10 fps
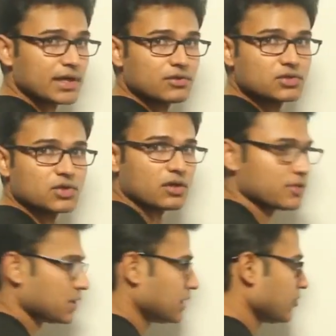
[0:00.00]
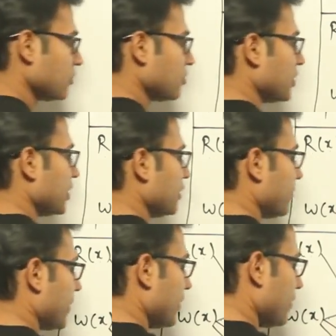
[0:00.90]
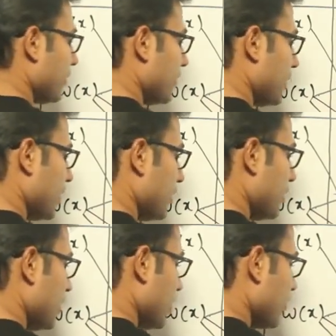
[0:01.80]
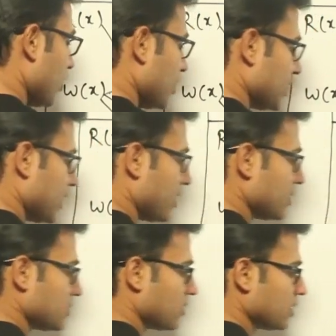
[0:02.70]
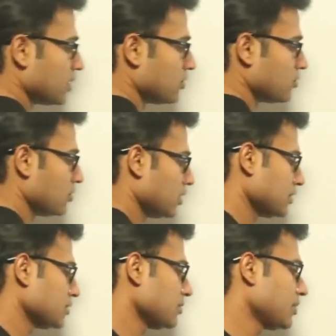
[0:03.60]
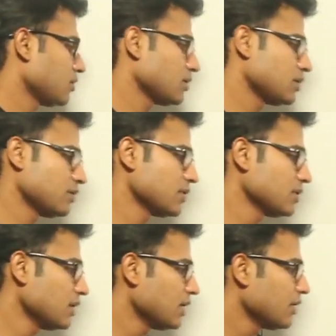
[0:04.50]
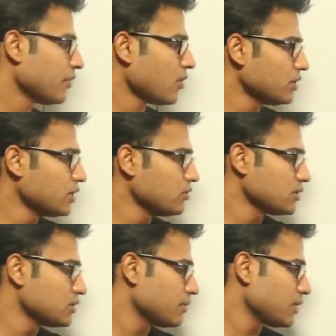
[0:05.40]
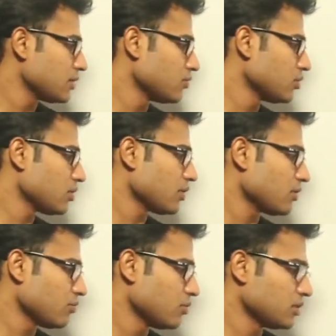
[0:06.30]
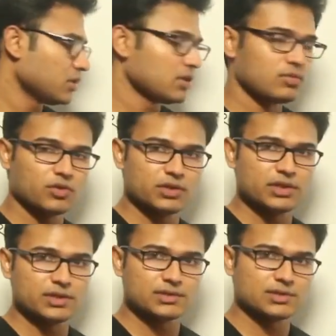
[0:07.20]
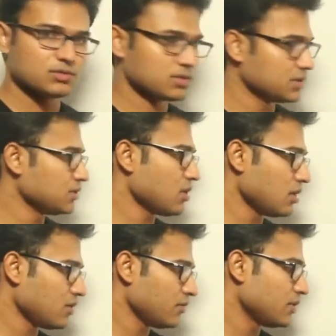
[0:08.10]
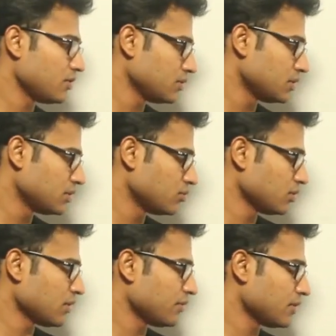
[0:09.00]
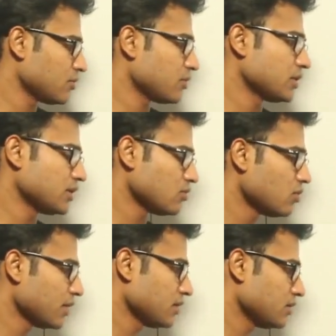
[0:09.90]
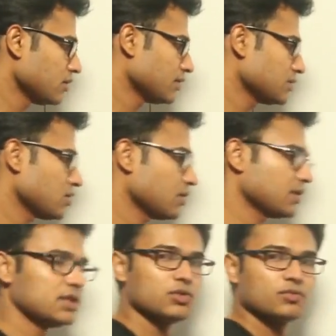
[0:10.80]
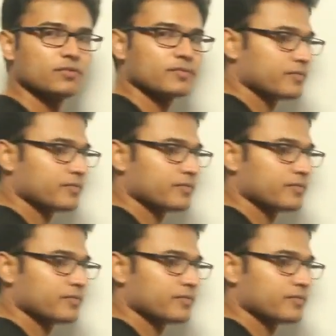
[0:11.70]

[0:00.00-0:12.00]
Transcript: I have to start with T1 only, right? Because I can't start T2, it is depending on T1. Now T2 is depending both these. So since all of them, both of them are over, you can start T2.